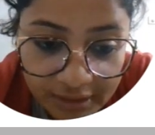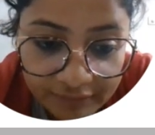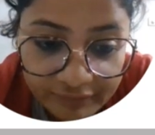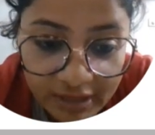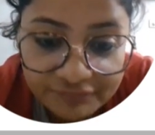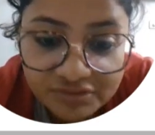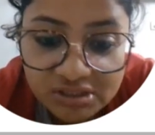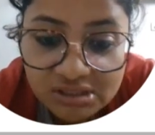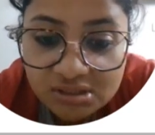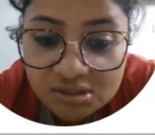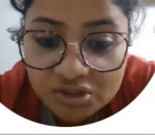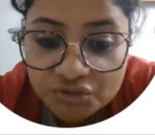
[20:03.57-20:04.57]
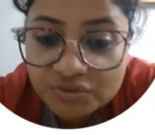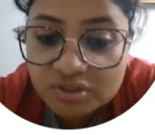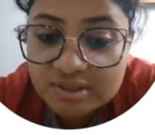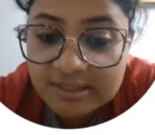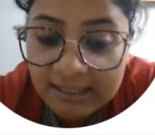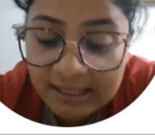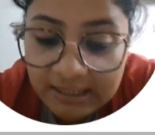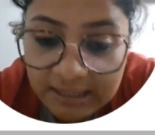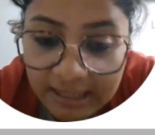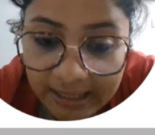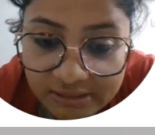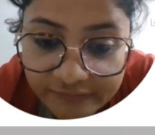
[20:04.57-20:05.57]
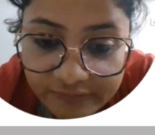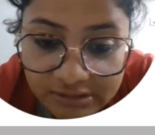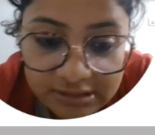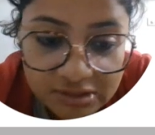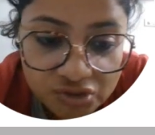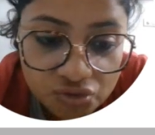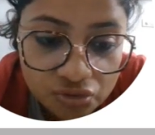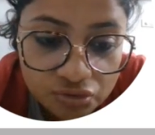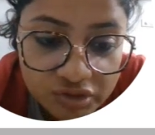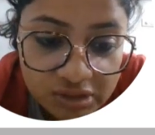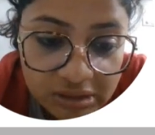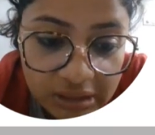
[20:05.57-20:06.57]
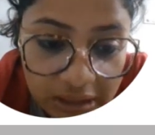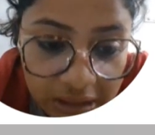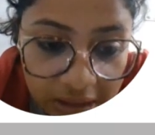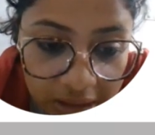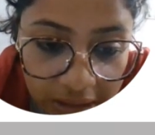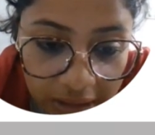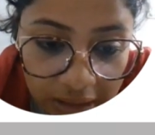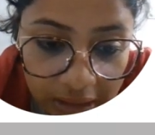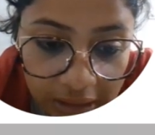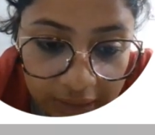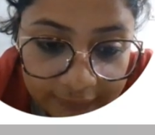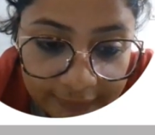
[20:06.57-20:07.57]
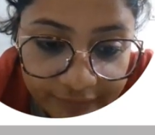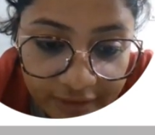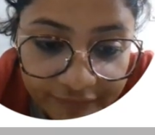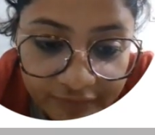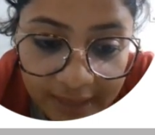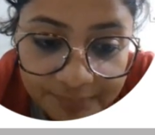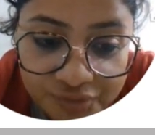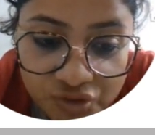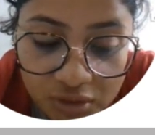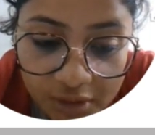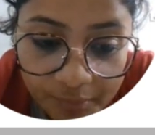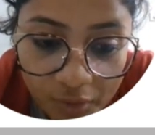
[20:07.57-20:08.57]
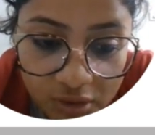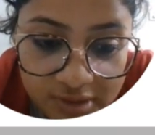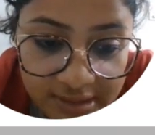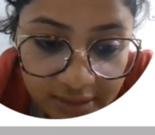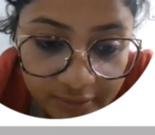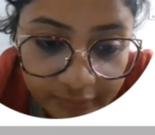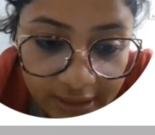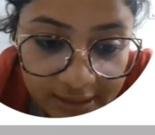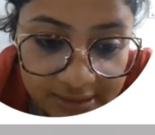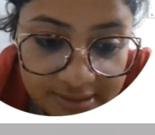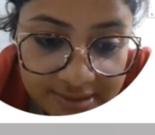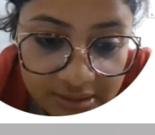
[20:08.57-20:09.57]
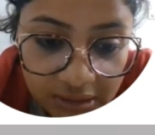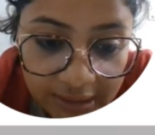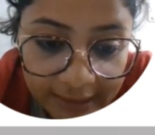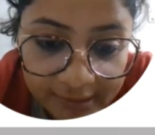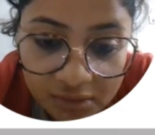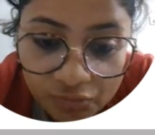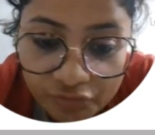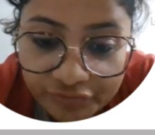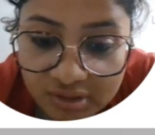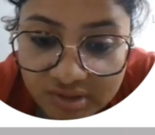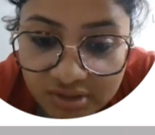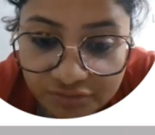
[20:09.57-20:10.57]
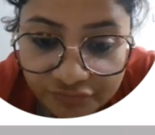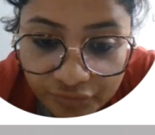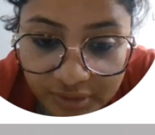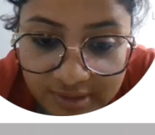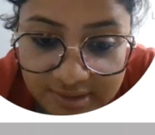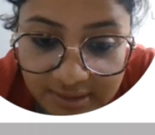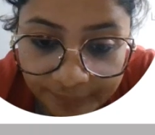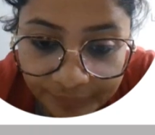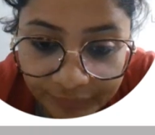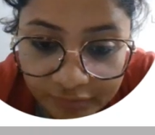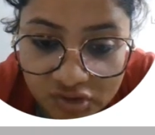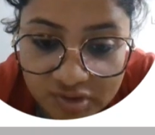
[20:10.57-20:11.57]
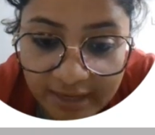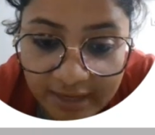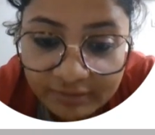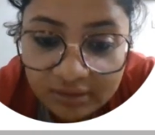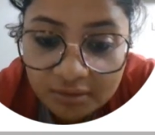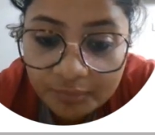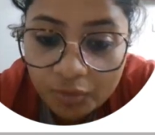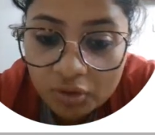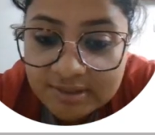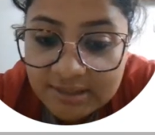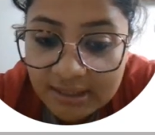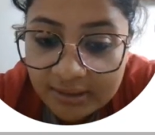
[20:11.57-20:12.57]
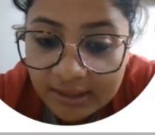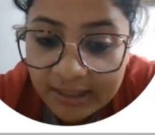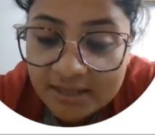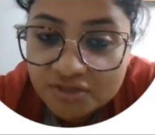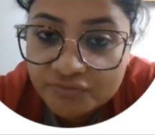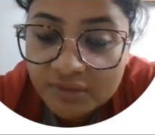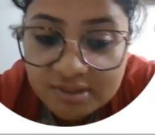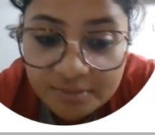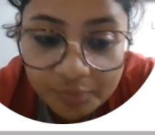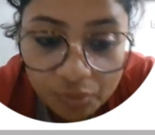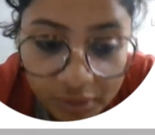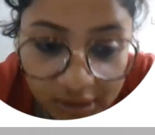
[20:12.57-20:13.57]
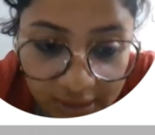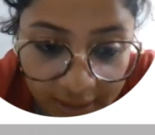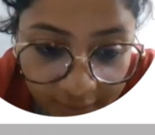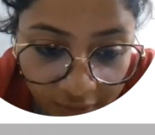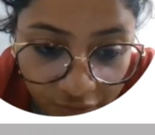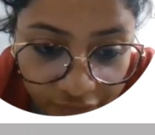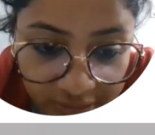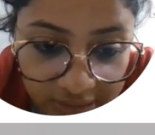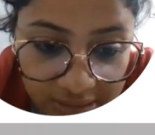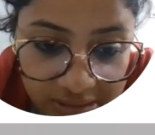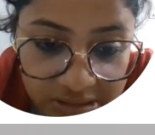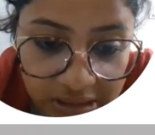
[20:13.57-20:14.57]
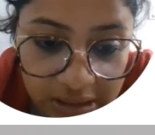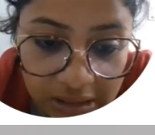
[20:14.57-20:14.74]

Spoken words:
Then we have tetanus, which is again inactivated exotoxin. Then we have capsular polysaccharides like Haemophilus influenza, which is having the polysaccharide as well as a protein carrier with it.